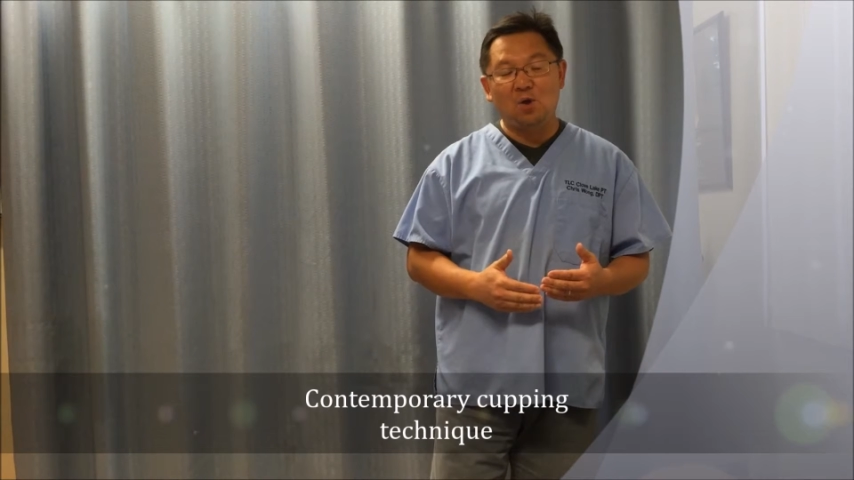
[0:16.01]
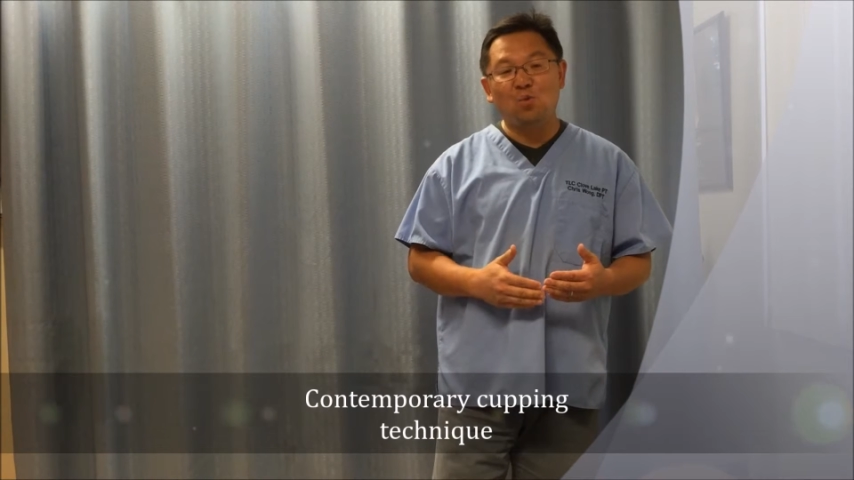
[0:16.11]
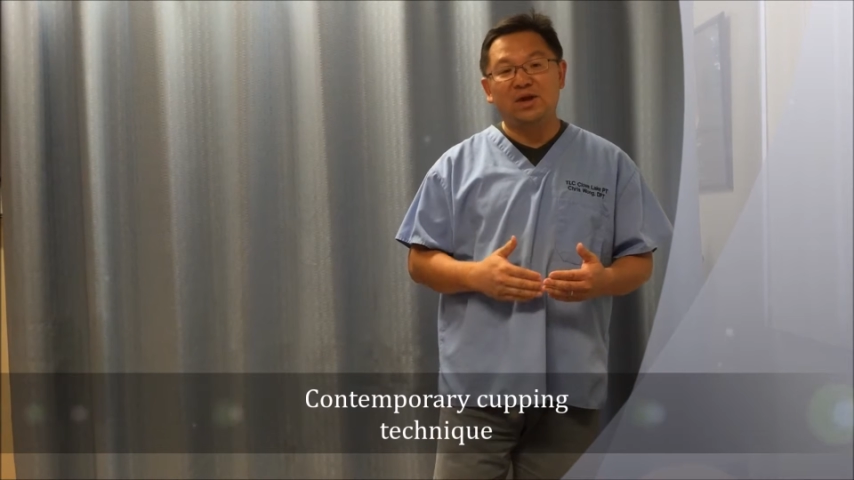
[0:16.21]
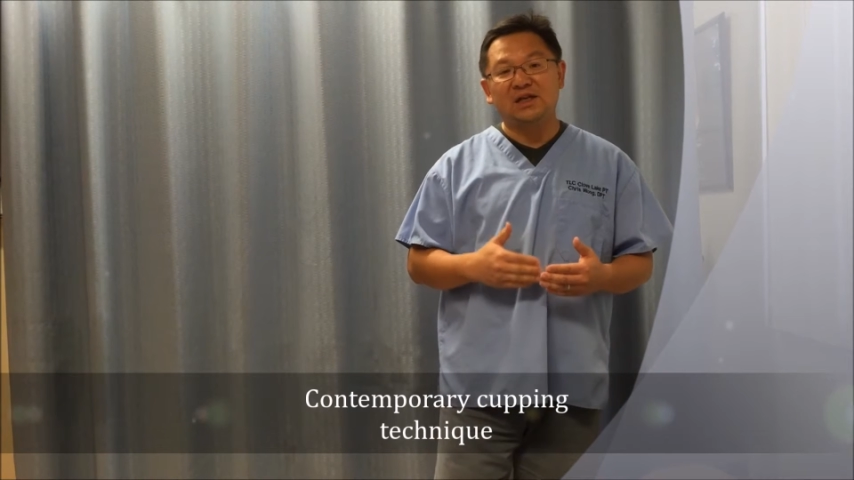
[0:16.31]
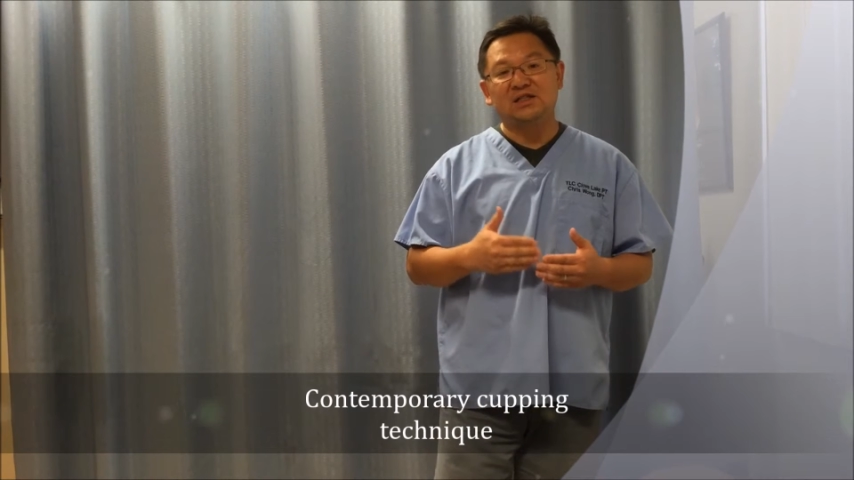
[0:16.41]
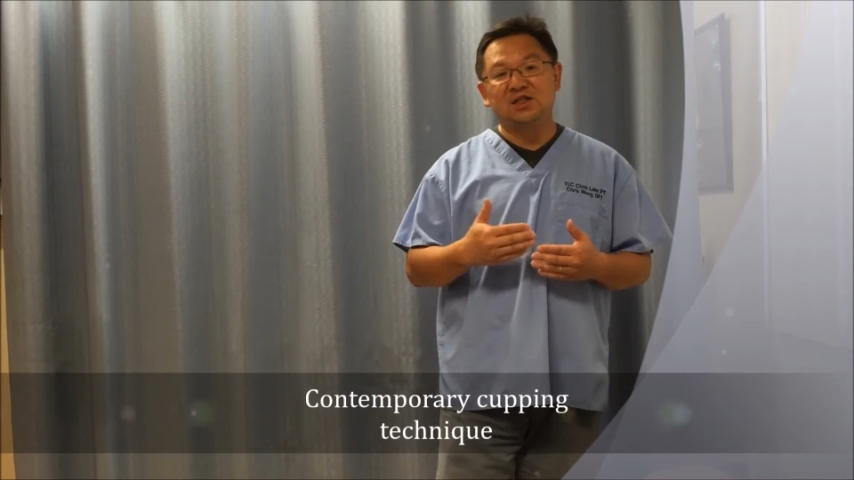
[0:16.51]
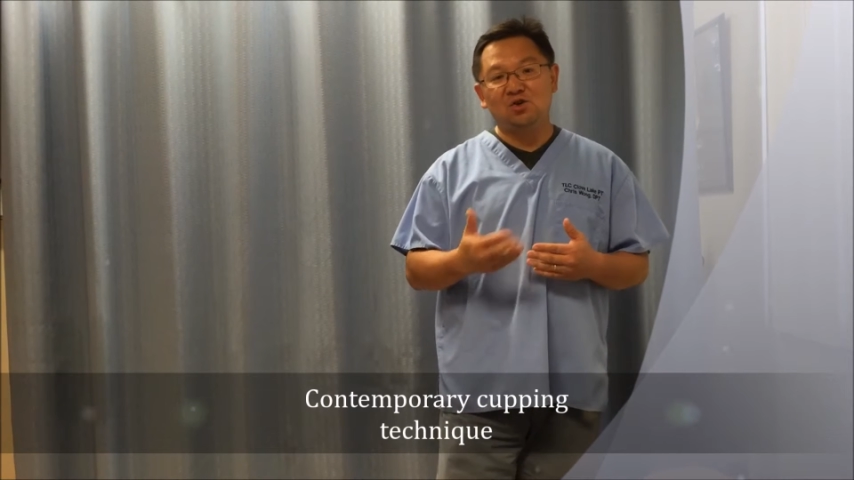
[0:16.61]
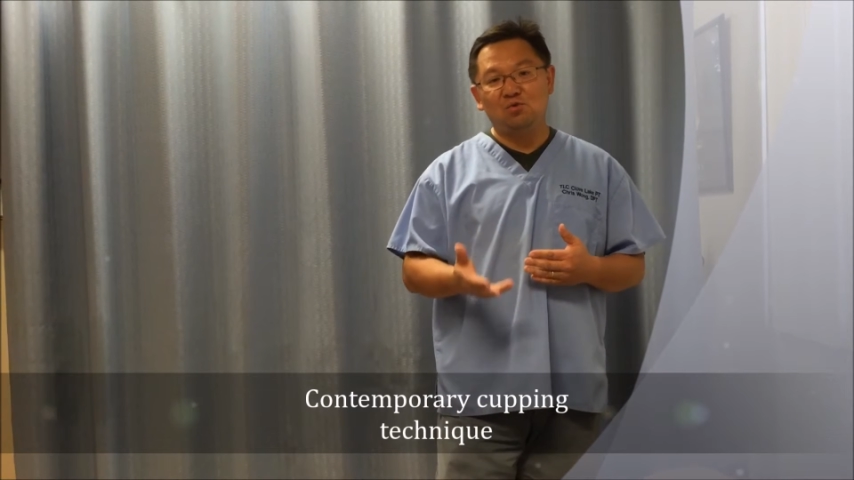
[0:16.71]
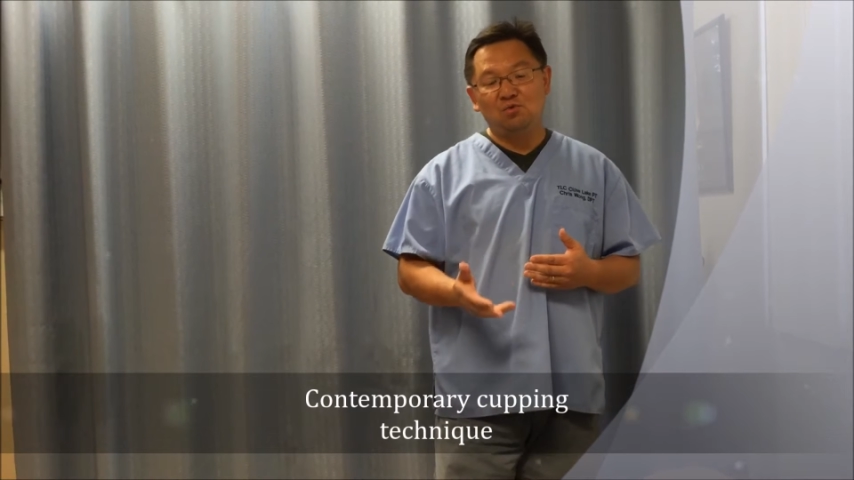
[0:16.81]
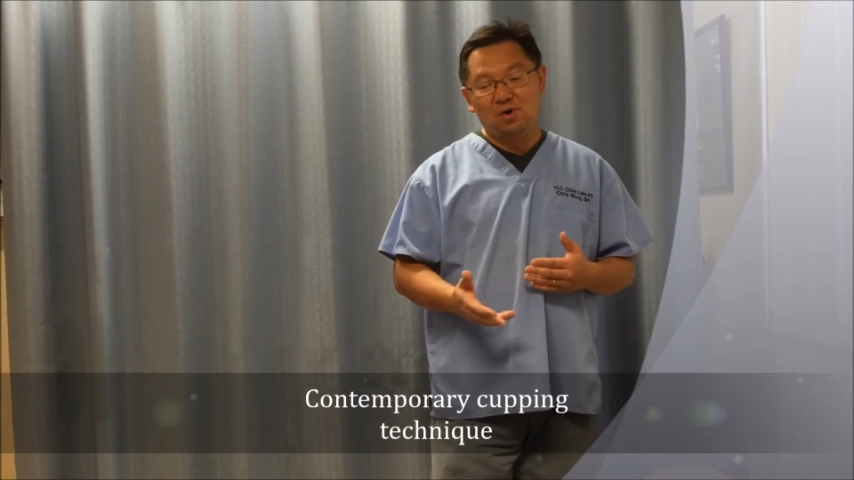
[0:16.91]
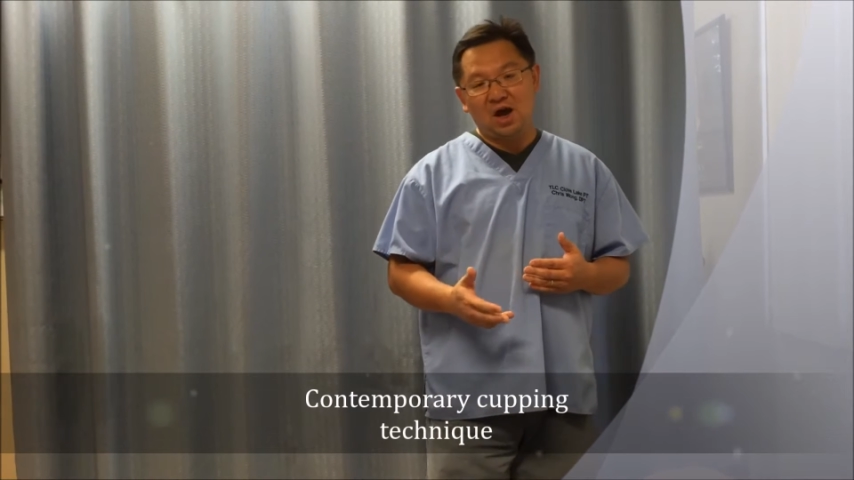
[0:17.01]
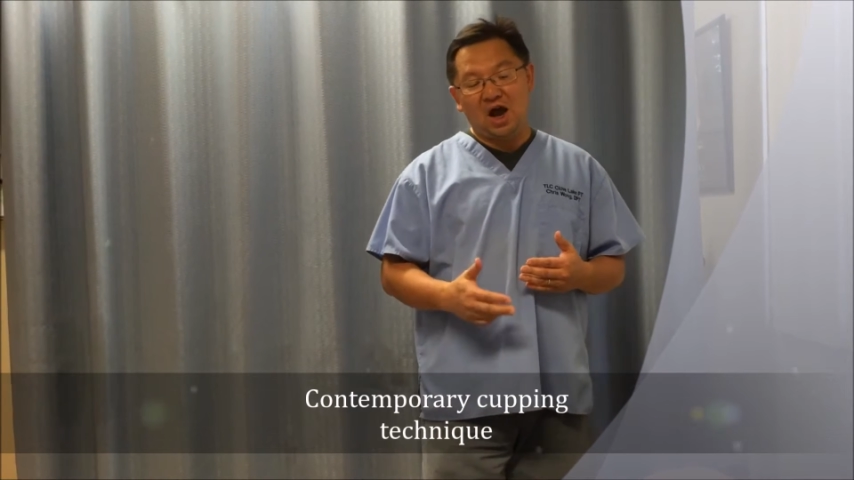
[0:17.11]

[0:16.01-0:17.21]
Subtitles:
And we can still